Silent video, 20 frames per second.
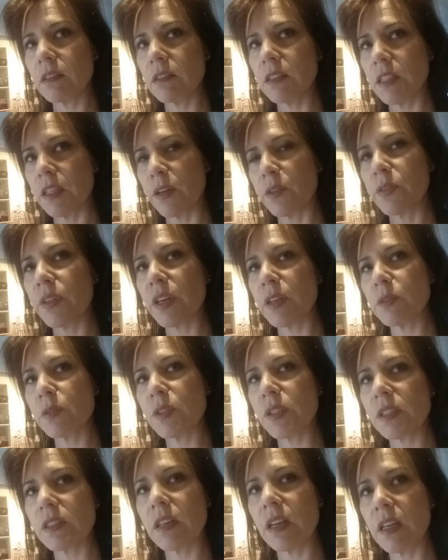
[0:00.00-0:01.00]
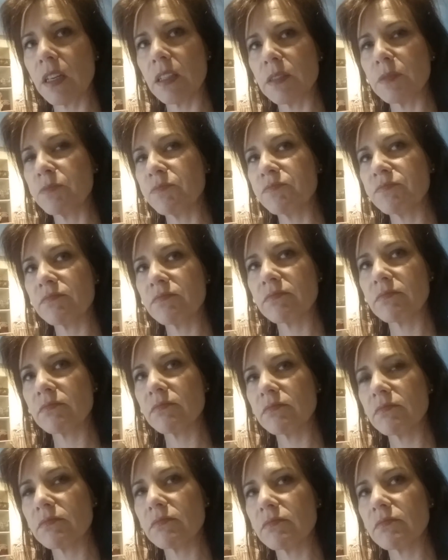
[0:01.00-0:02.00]
those, I
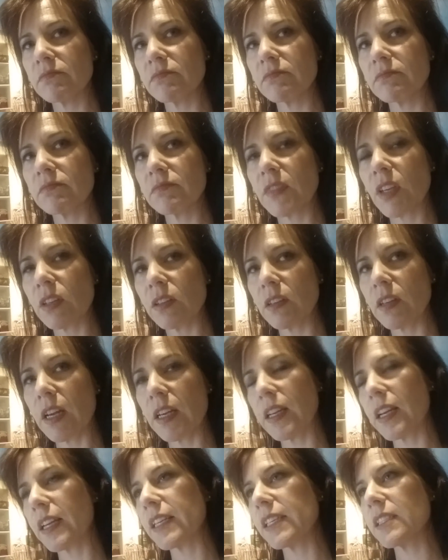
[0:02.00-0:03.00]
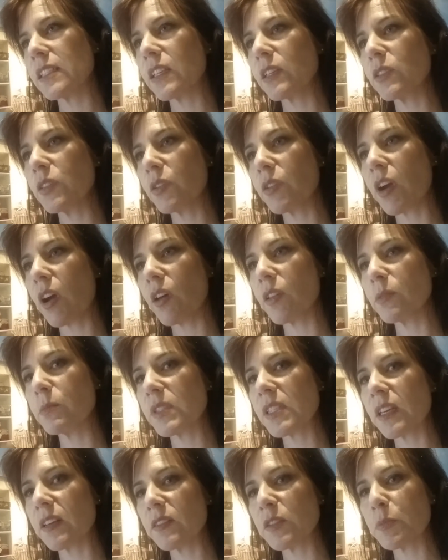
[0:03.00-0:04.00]
guess those who call
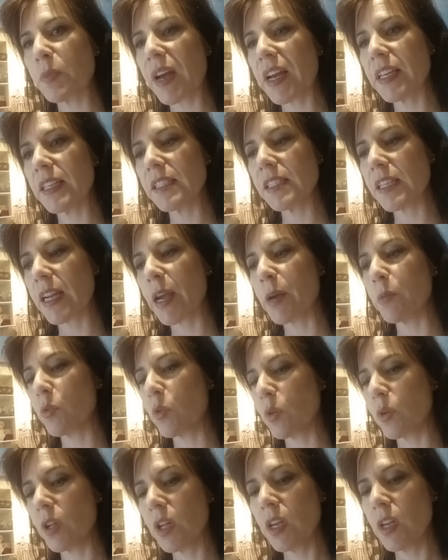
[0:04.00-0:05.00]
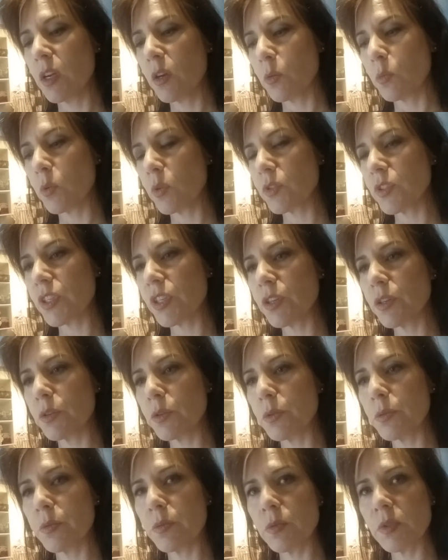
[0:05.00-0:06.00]
themselves by His name will
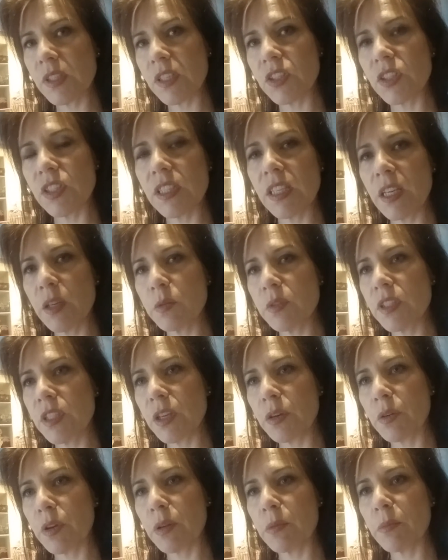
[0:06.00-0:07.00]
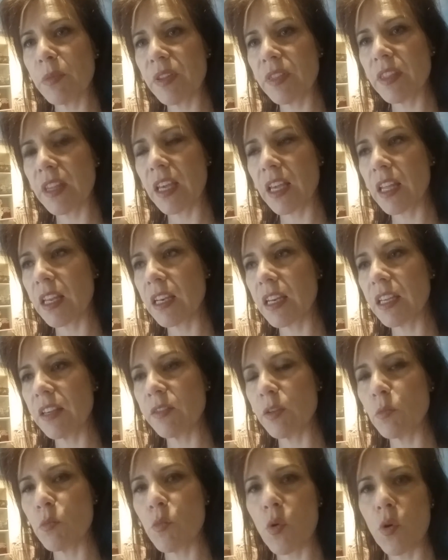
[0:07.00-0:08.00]
do such as He was doing, but then
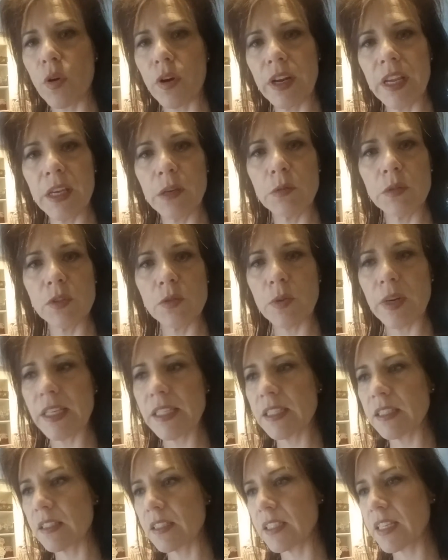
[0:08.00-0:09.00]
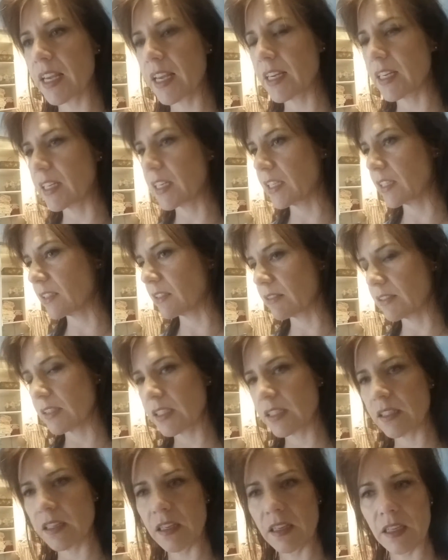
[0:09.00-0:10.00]
even more, and He was raising the dead and healing the
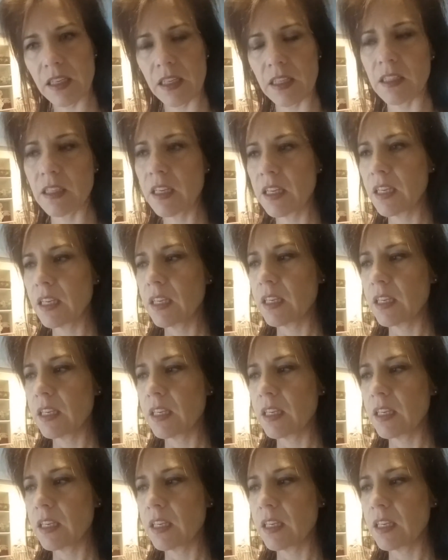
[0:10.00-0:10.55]
sick and